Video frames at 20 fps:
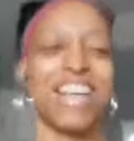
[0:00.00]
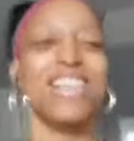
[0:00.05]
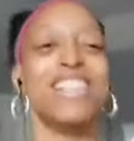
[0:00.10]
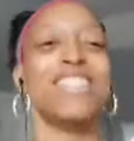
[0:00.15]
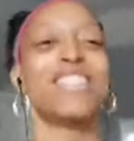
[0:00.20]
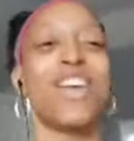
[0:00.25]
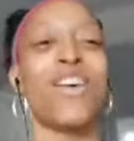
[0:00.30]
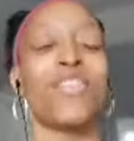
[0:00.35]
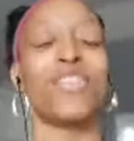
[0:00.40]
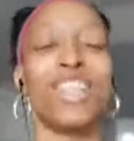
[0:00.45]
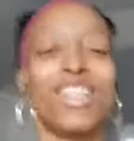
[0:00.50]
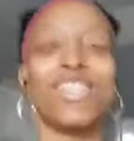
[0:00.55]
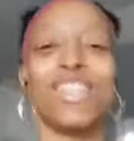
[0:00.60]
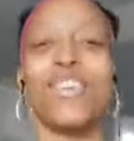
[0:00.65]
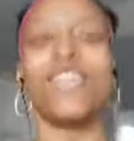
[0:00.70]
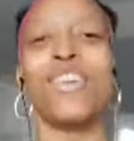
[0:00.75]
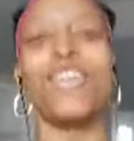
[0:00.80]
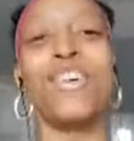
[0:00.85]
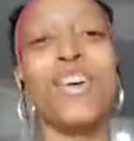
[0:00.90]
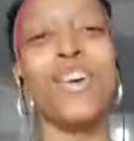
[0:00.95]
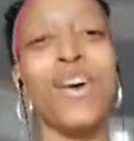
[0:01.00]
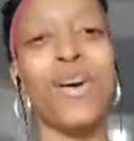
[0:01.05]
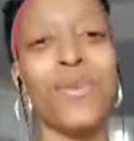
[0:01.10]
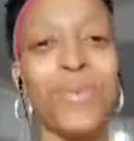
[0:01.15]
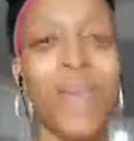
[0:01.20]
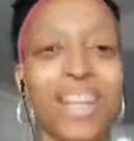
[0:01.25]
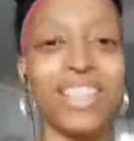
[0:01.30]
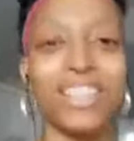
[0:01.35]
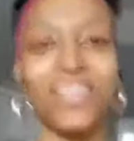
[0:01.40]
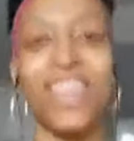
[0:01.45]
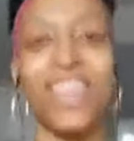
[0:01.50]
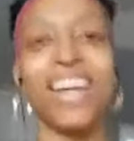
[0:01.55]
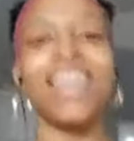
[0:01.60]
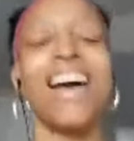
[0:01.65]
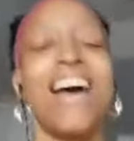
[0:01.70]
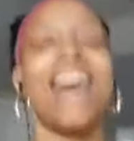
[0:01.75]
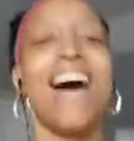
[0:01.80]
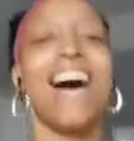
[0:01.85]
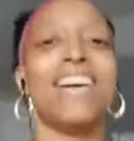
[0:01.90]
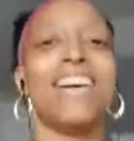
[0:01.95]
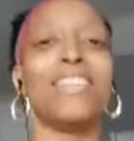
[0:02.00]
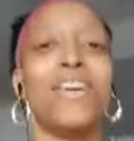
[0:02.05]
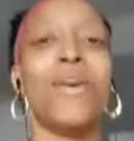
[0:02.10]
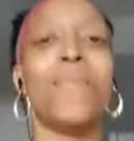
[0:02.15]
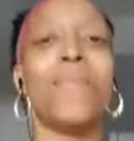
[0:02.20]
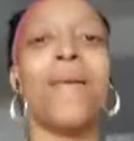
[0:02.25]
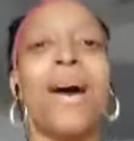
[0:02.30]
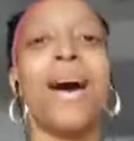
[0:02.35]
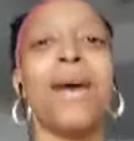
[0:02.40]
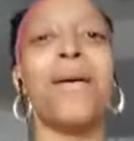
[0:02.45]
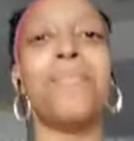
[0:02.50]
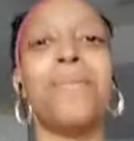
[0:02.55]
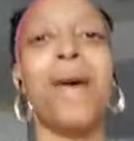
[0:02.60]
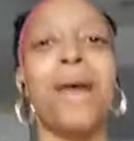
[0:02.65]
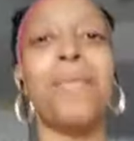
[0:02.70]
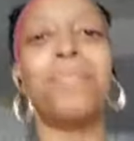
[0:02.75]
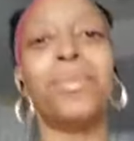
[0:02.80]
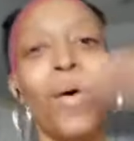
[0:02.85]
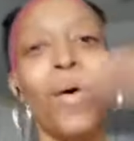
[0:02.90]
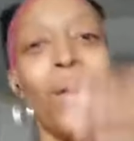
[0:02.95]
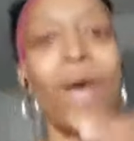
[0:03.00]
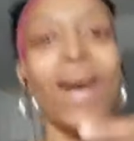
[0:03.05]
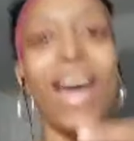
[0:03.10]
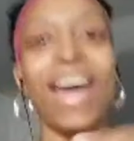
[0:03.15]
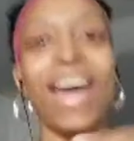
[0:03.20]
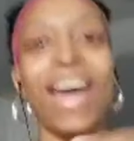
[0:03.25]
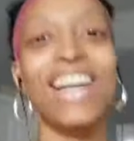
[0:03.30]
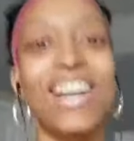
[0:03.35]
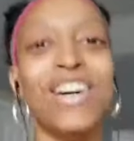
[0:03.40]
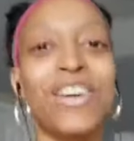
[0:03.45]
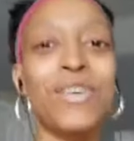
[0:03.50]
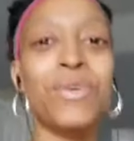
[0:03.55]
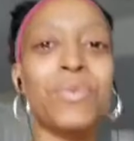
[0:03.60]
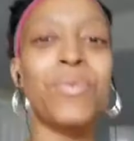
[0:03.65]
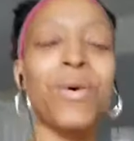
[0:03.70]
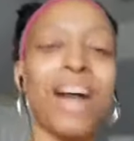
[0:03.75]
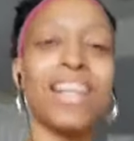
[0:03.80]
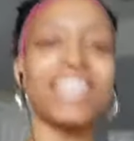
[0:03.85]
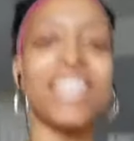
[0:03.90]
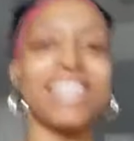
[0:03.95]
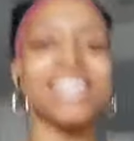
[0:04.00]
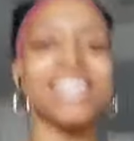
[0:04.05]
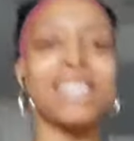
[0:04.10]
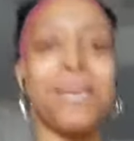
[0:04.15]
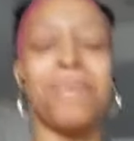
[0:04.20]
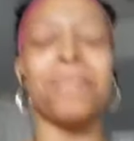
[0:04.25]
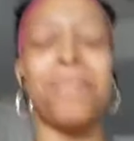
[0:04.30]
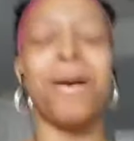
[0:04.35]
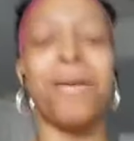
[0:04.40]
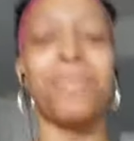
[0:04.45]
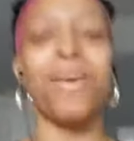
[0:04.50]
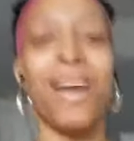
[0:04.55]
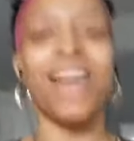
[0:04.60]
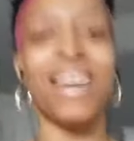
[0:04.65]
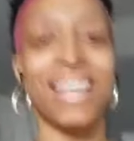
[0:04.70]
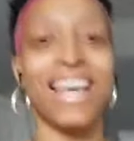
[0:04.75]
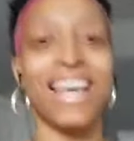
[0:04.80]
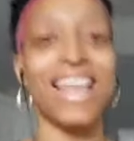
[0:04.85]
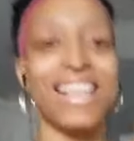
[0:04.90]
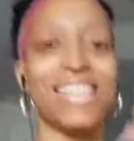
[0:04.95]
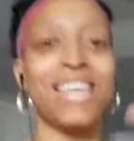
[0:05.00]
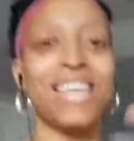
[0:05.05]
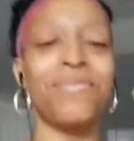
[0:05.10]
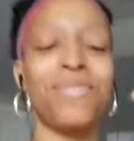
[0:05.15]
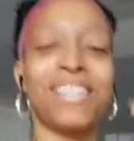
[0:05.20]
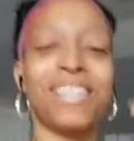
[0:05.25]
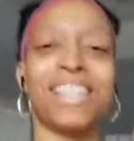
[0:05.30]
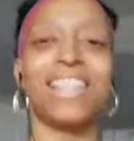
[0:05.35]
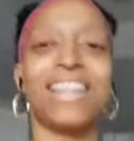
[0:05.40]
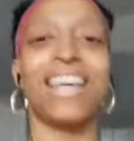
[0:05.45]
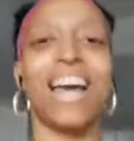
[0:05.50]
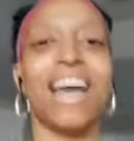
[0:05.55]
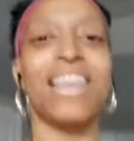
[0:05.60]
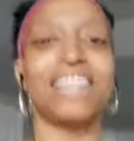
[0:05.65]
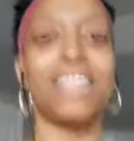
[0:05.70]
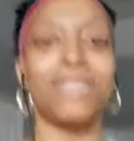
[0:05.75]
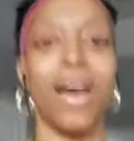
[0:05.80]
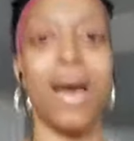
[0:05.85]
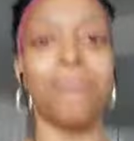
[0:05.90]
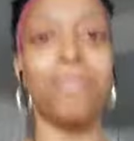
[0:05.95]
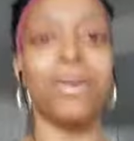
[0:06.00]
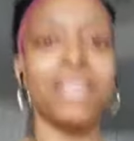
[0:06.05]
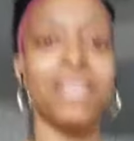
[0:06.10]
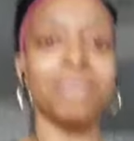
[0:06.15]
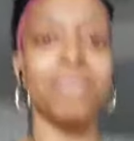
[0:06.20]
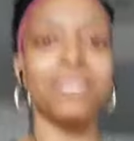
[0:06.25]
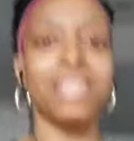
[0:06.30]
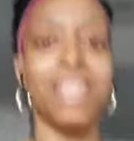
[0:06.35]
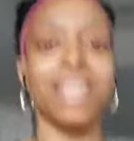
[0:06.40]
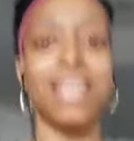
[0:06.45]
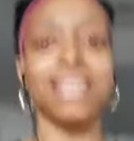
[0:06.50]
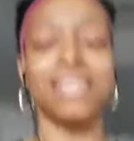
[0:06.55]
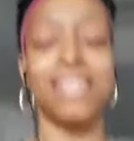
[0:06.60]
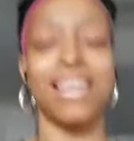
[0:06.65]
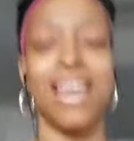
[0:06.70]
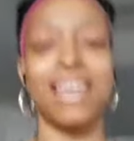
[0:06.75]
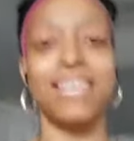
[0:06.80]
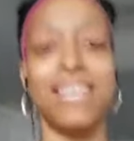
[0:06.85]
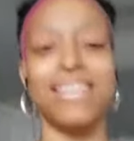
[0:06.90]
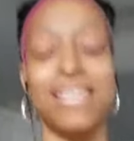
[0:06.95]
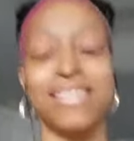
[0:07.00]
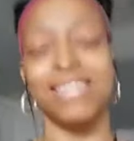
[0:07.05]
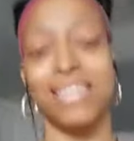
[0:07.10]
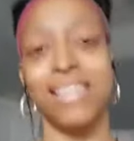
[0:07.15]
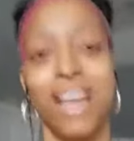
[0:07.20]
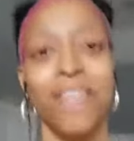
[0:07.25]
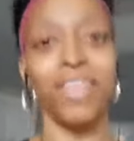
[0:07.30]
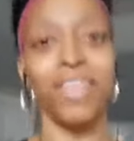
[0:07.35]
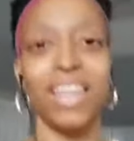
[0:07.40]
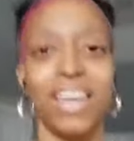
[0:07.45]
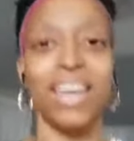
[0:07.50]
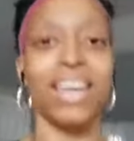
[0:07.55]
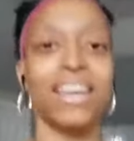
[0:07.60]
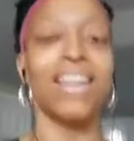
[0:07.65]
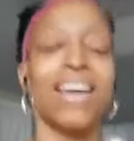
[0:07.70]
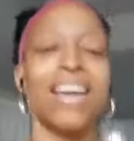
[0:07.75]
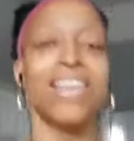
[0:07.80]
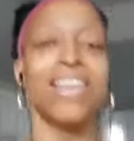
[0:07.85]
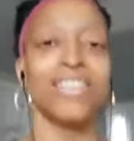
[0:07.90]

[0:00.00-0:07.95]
So for those of you who are wondering, I know my boy who watches some of my broadcasts, he recently got his vibration machine, said he is loving it.